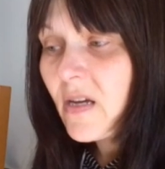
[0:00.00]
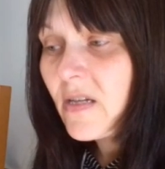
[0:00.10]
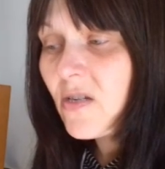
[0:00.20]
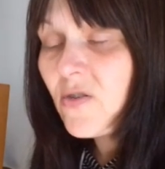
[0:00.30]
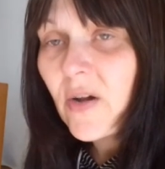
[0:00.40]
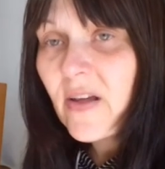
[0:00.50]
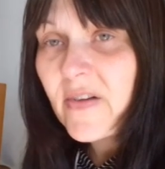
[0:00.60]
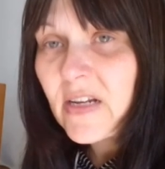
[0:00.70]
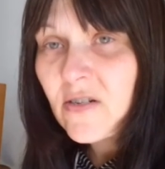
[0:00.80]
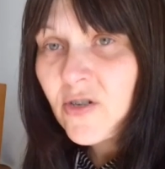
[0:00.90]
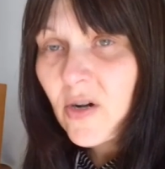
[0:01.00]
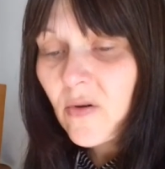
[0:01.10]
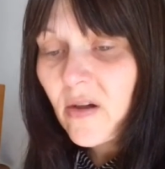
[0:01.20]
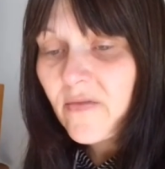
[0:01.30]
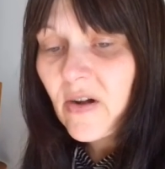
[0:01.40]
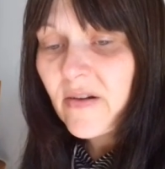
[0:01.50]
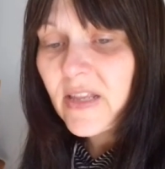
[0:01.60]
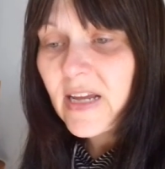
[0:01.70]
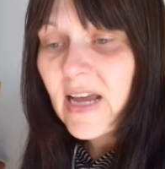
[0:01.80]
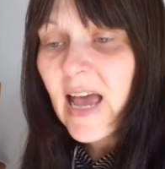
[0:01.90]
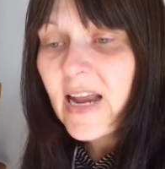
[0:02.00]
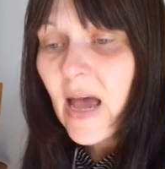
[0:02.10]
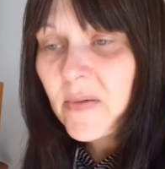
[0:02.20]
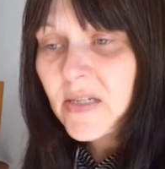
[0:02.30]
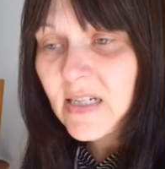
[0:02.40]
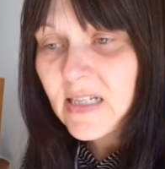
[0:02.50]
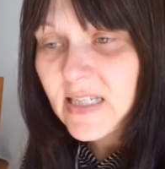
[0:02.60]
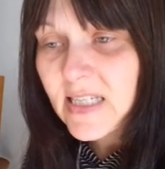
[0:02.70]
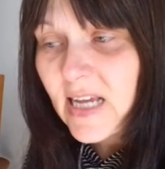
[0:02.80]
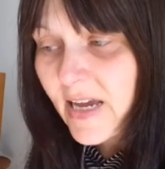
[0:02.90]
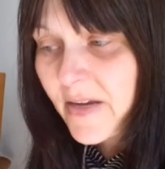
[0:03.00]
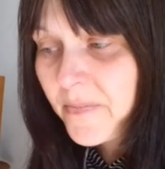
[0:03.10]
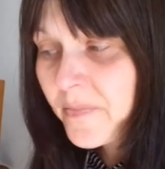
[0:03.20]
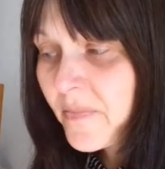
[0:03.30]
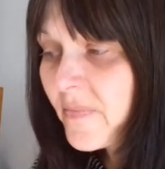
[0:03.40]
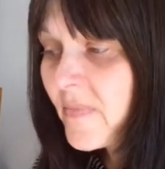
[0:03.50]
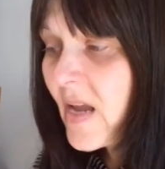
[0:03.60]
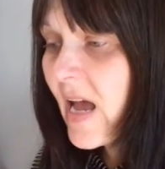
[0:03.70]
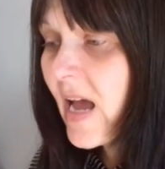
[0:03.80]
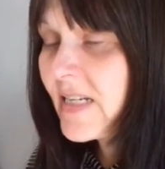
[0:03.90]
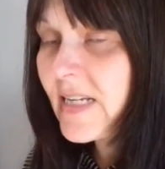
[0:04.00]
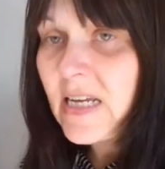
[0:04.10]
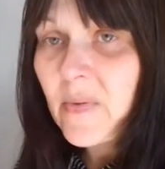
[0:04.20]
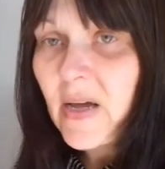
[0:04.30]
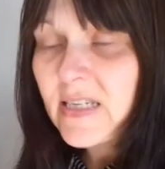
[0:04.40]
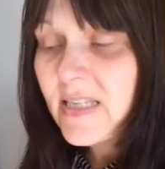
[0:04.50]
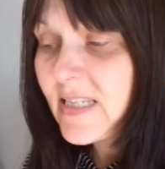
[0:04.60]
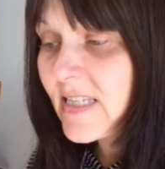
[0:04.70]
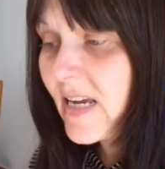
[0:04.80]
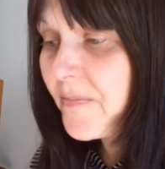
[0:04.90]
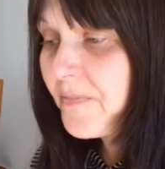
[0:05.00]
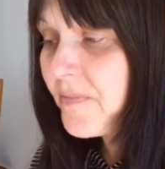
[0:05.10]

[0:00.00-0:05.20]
You don't have any control over anything, and Amazon is the same and eBay is the same.